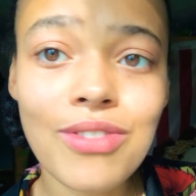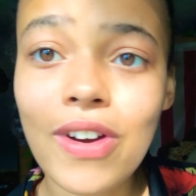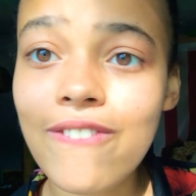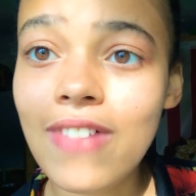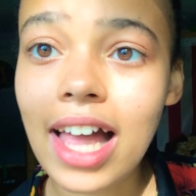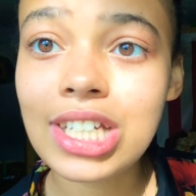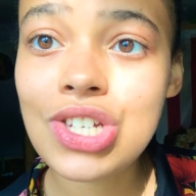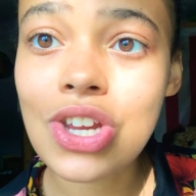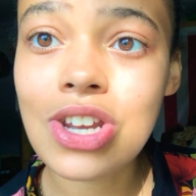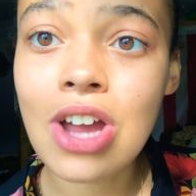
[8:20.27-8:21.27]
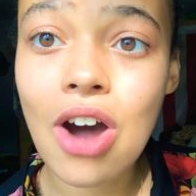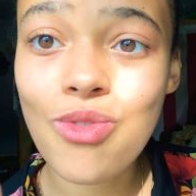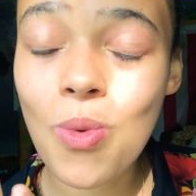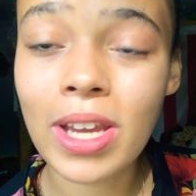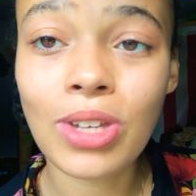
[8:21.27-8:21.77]
reflection
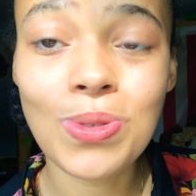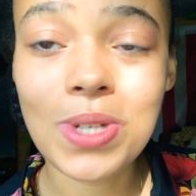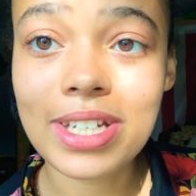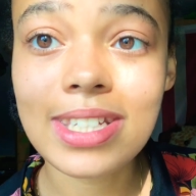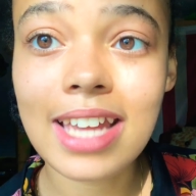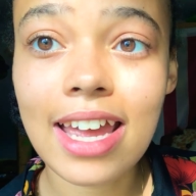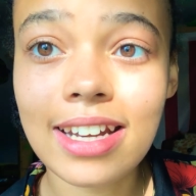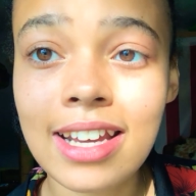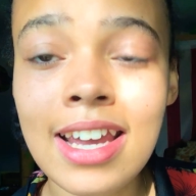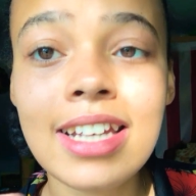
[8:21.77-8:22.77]
of what you just said.